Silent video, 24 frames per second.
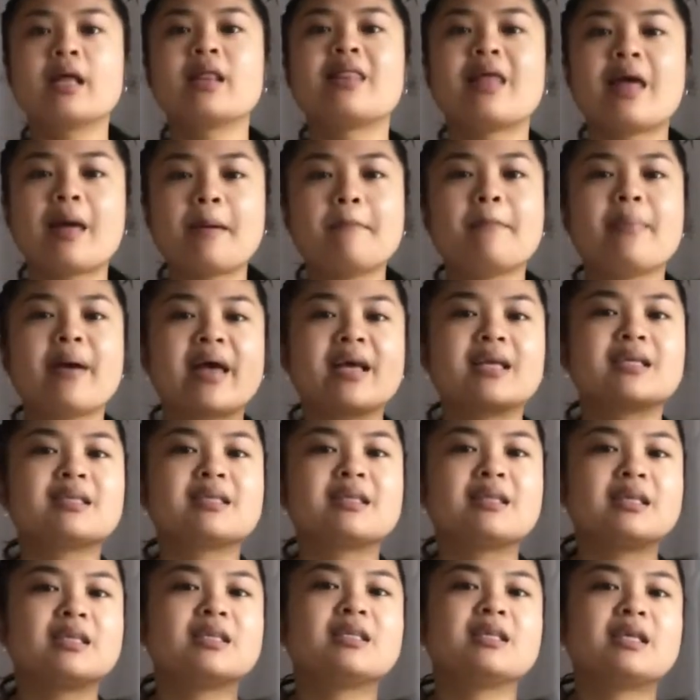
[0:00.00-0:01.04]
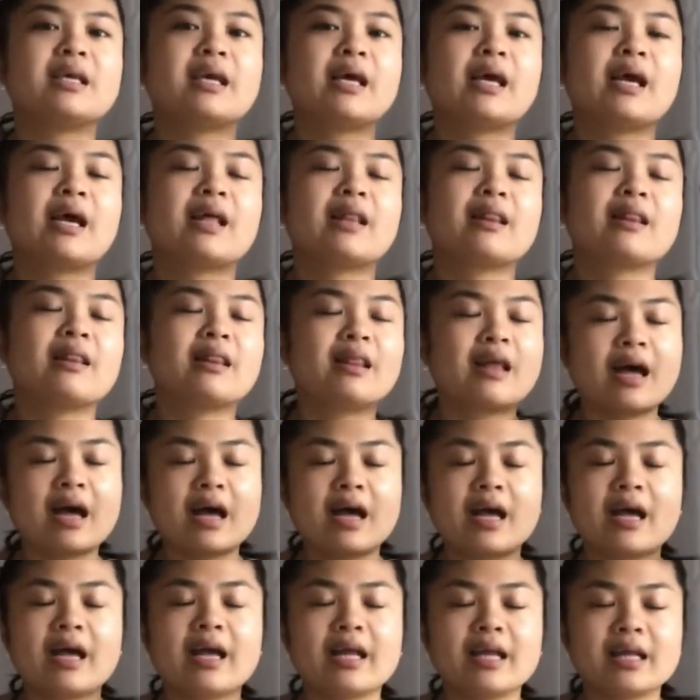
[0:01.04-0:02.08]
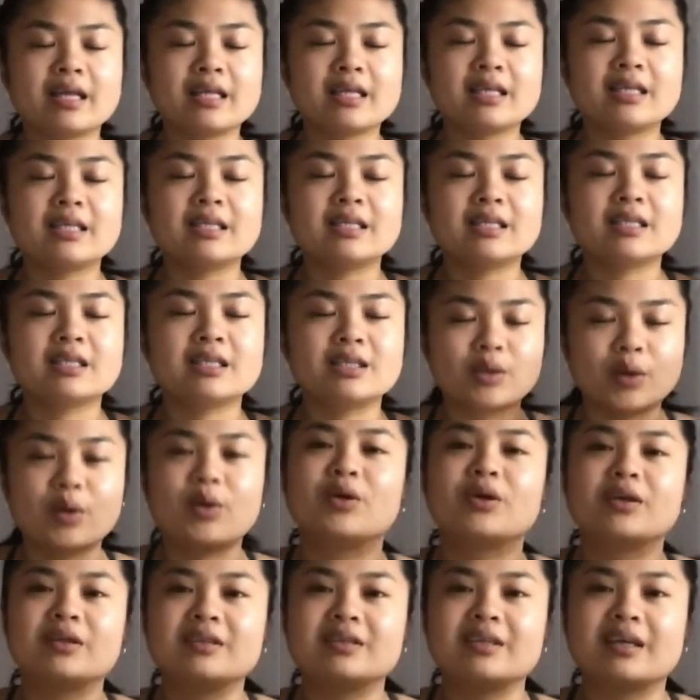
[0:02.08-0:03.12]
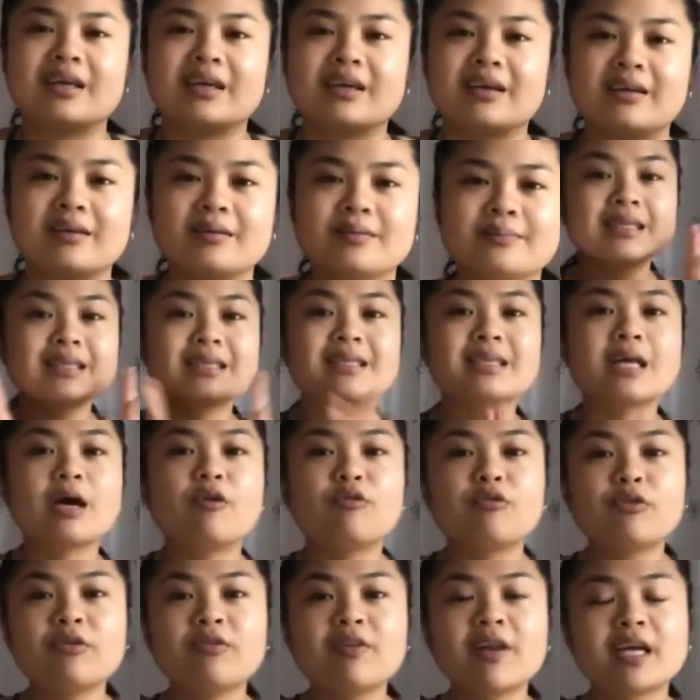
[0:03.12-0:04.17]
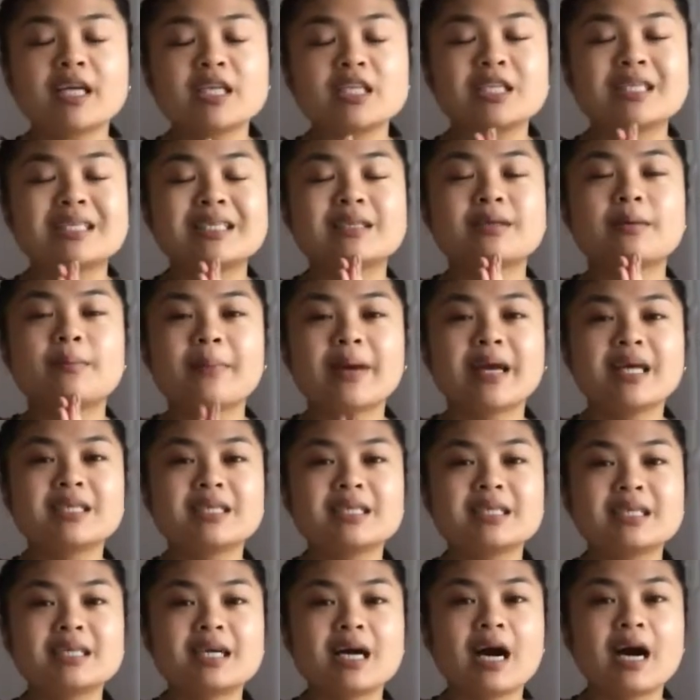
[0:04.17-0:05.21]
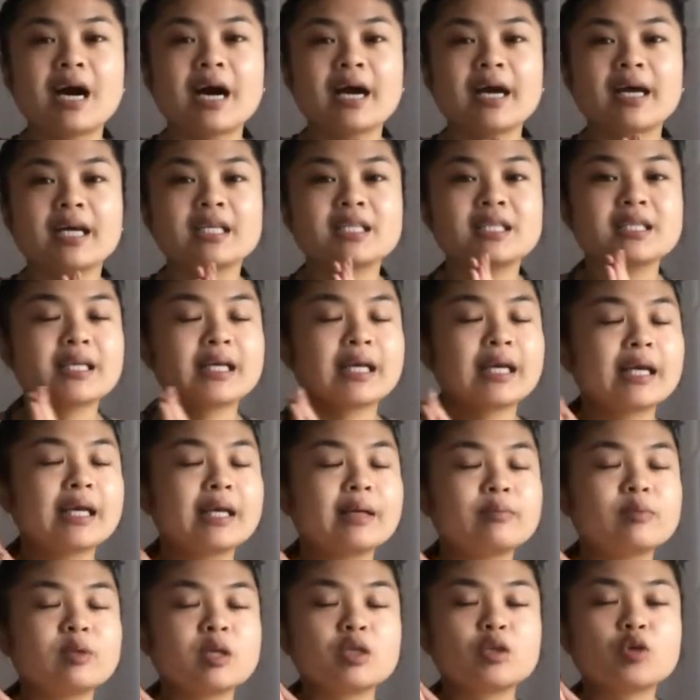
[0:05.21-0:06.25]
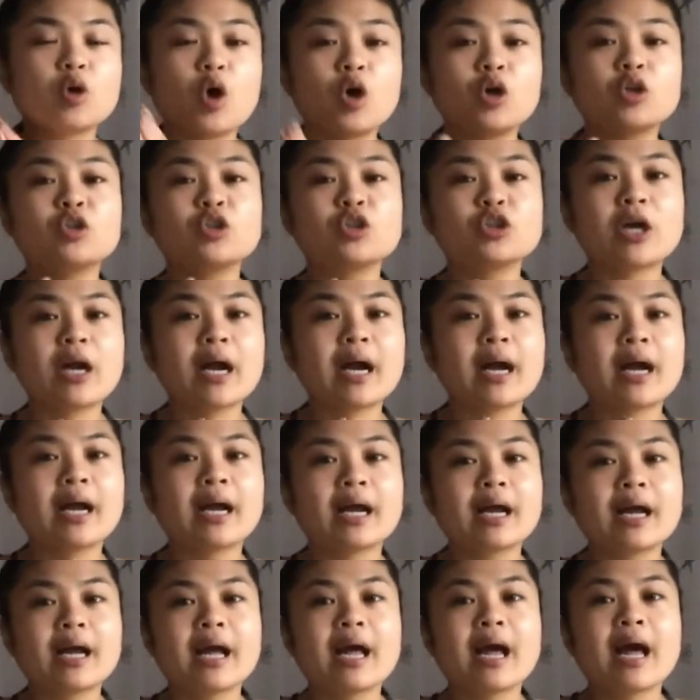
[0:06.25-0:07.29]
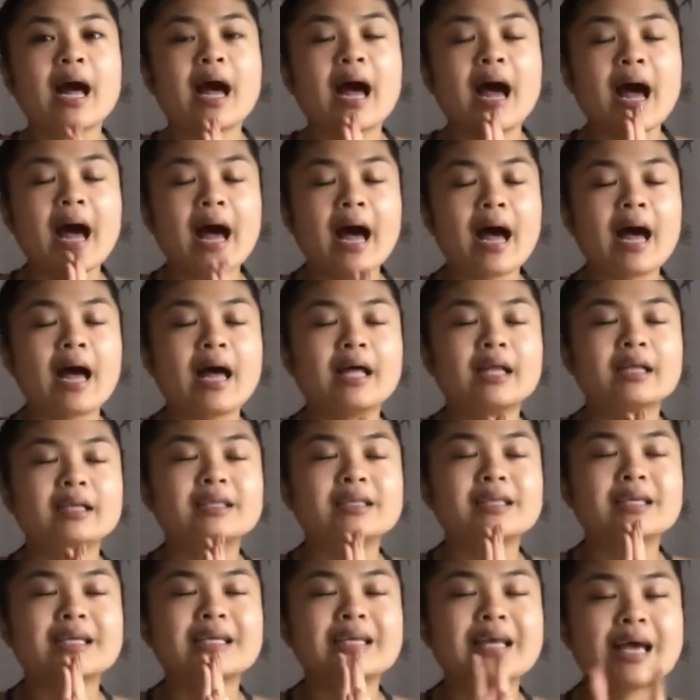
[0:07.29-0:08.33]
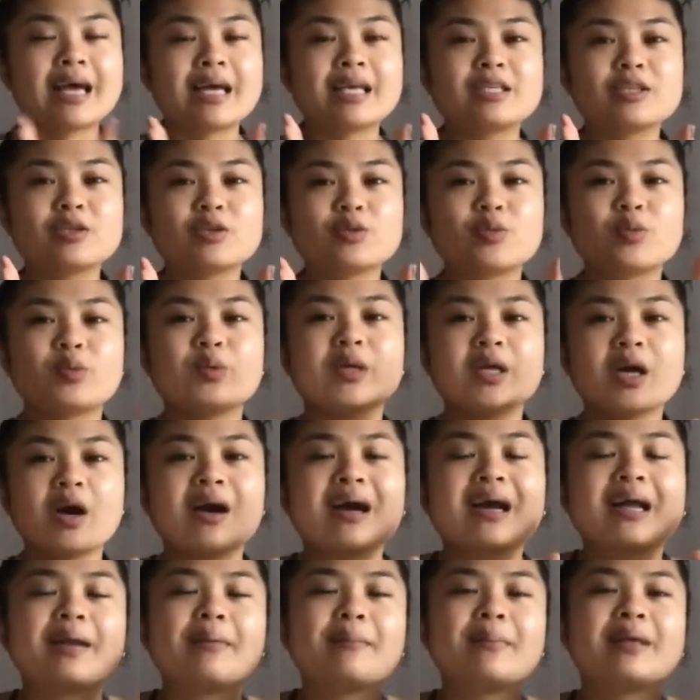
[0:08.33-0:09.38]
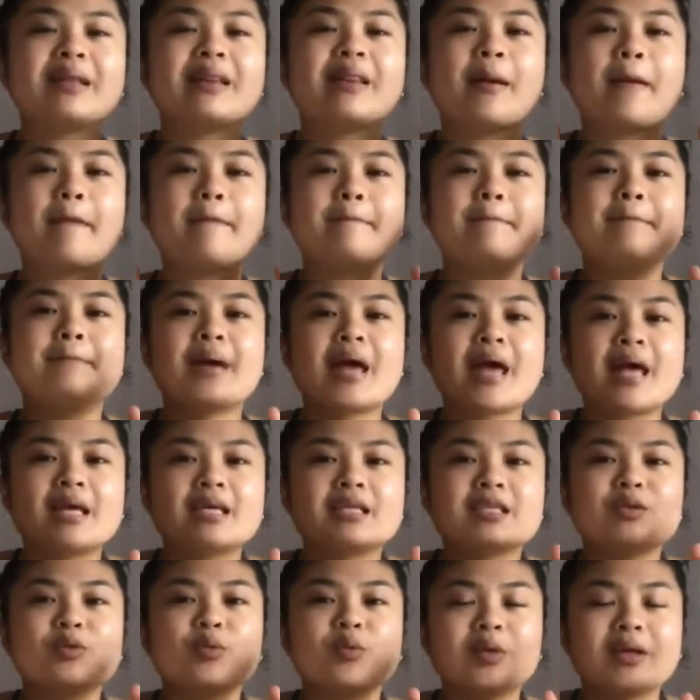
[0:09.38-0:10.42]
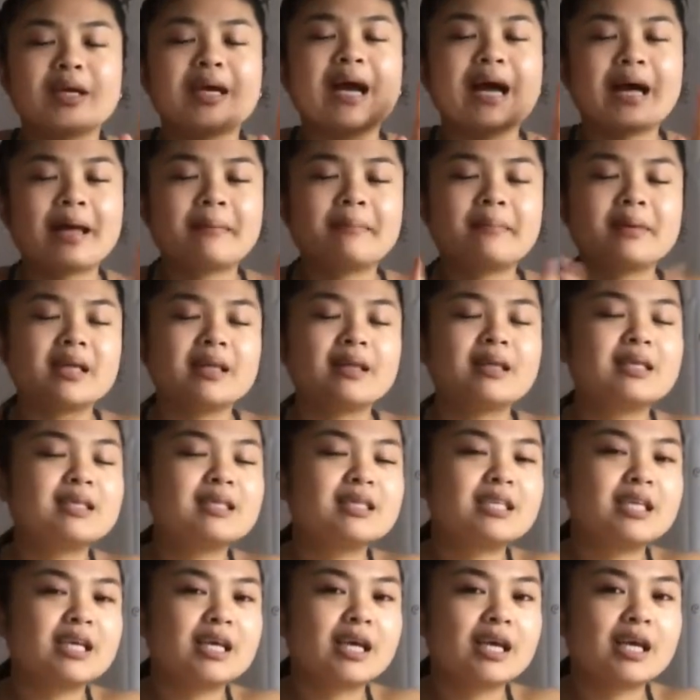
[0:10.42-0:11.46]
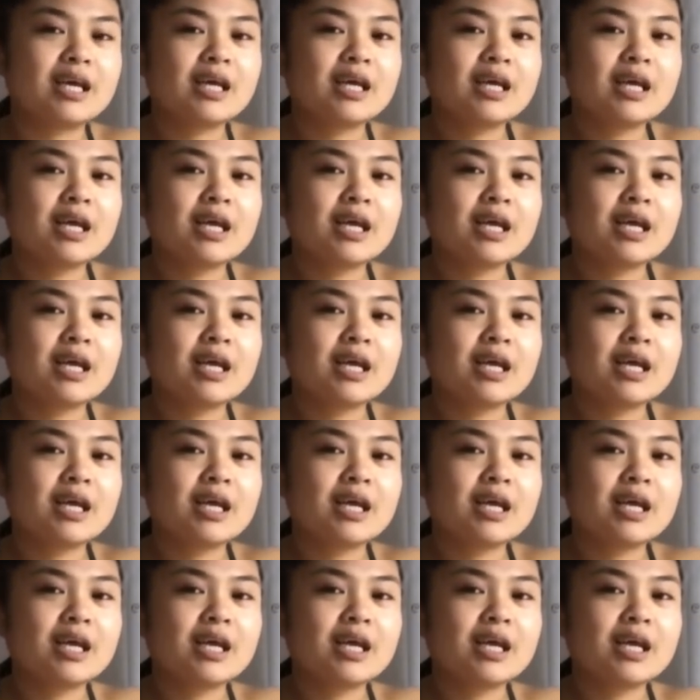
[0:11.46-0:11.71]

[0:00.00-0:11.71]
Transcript: their best this year, and that is so good to hear. Self-reflection is amazing, guys. It keeps us on track. And yes, we are gonna be the best we can be this year.